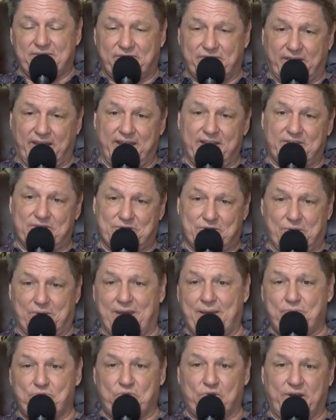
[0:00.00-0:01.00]
faith, so
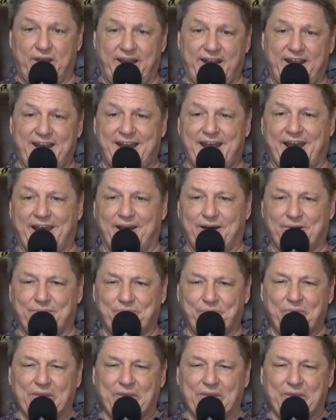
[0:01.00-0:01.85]
I'm ready now.